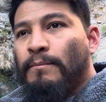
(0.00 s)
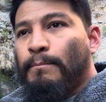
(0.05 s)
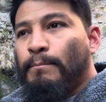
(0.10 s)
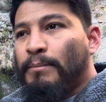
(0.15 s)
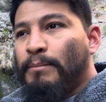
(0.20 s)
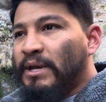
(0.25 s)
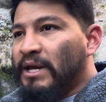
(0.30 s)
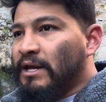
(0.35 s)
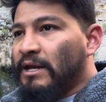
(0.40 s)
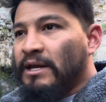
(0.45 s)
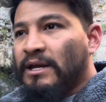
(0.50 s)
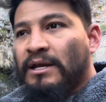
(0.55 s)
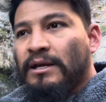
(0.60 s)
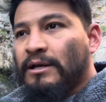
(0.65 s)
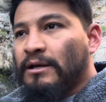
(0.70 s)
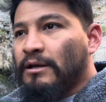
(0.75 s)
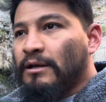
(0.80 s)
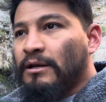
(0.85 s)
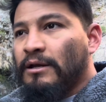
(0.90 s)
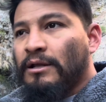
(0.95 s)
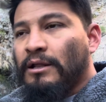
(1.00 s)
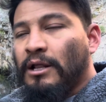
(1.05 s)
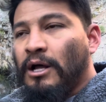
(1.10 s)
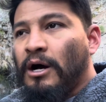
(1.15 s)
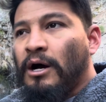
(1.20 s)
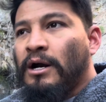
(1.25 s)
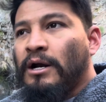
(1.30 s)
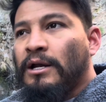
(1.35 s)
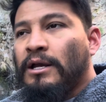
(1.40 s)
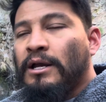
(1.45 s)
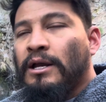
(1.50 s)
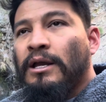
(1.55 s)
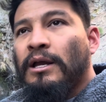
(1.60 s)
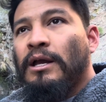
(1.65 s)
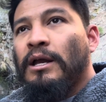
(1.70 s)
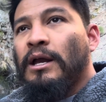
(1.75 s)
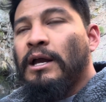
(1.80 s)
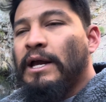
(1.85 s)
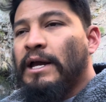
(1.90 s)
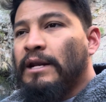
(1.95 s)
big log,
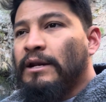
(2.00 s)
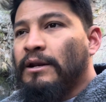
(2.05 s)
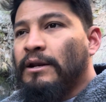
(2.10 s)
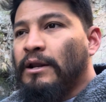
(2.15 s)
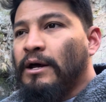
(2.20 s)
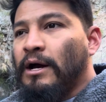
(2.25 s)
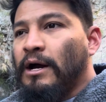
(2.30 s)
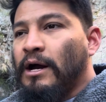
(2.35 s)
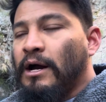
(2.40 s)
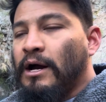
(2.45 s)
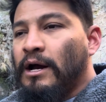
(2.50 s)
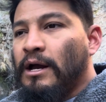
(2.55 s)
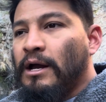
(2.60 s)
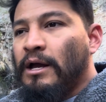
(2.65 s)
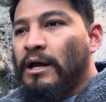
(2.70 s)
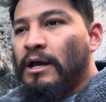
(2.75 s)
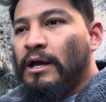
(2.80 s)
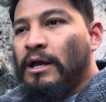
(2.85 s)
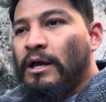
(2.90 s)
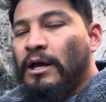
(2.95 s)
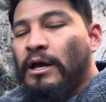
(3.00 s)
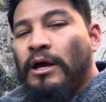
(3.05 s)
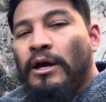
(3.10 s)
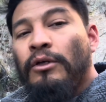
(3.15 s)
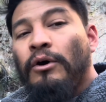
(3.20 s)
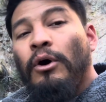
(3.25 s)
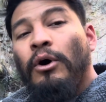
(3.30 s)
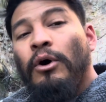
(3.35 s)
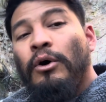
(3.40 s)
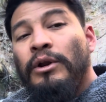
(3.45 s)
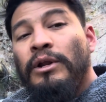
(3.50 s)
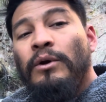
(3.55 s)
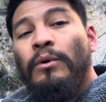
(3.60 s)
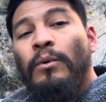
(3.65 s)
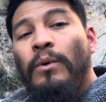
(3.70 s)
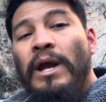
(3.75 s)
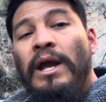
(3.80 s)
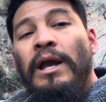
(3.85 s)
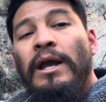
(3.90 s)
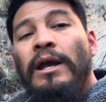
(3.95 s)
and the only
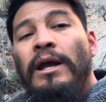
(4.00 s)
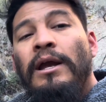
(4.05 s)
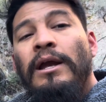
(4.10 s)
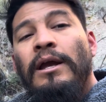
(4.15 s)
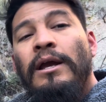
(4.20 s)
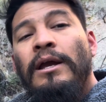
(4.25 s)
way